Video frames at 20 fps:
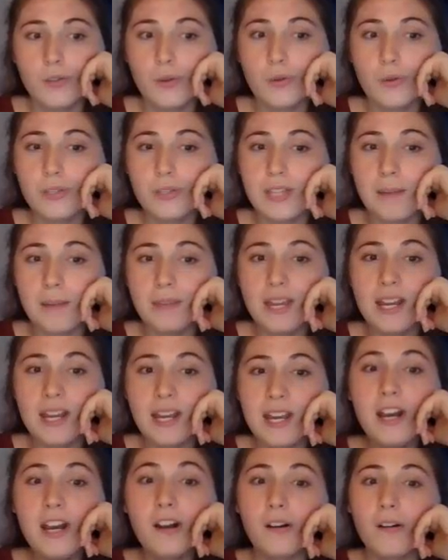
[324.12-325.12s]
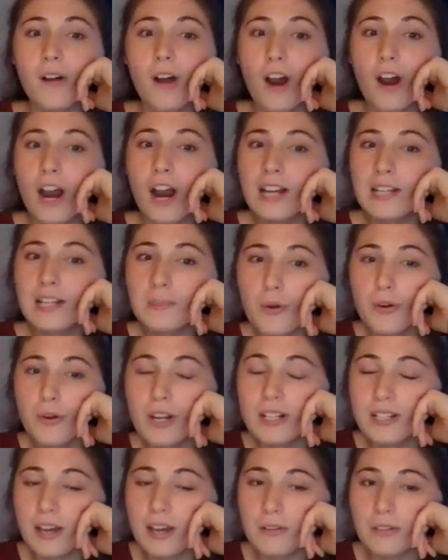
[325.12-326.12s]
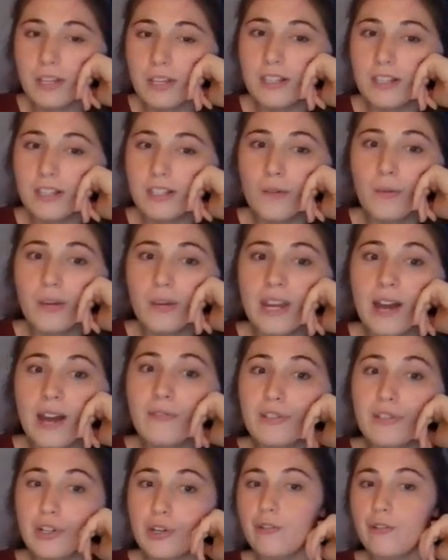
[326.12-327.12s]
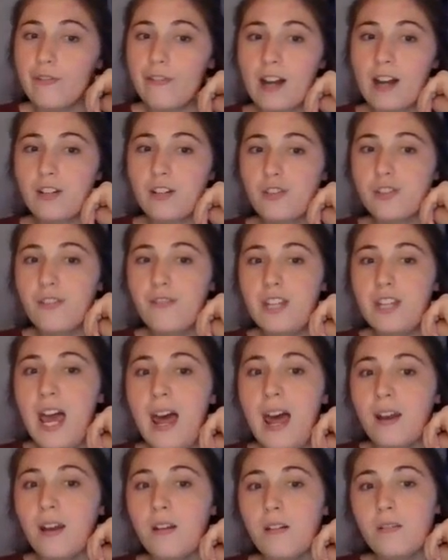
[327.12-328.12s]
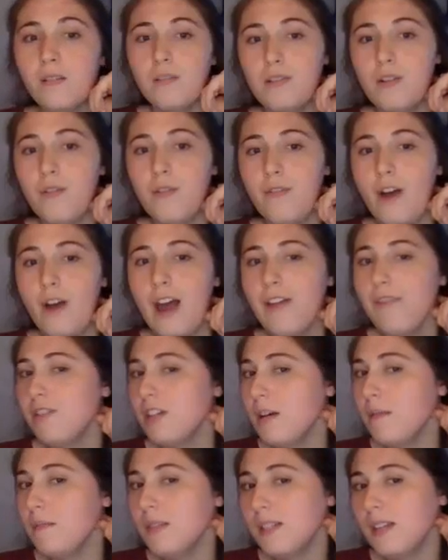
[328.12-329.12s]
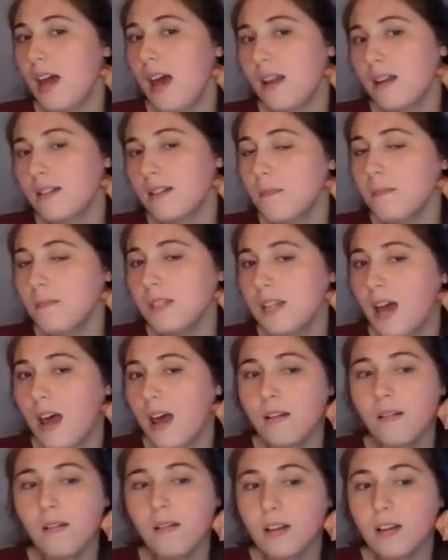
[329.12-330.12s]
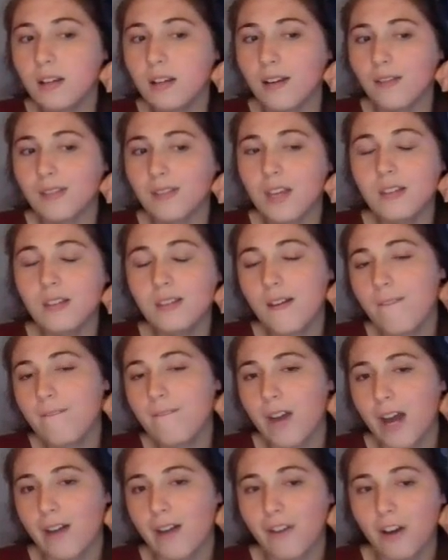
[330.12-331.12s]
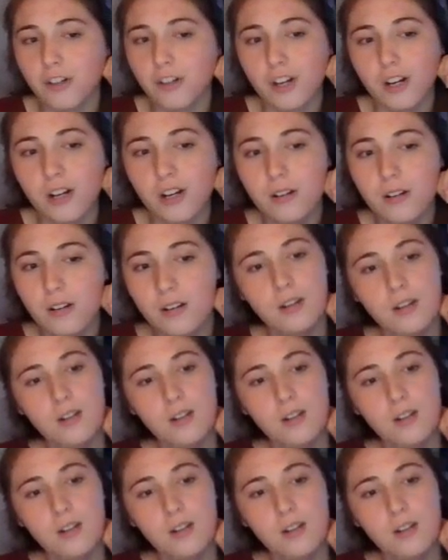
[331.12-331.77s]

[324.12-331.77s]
So same thing here. Our exponent tells us that we have two factors of 10. So 5 times 10 times 10 gives us 500.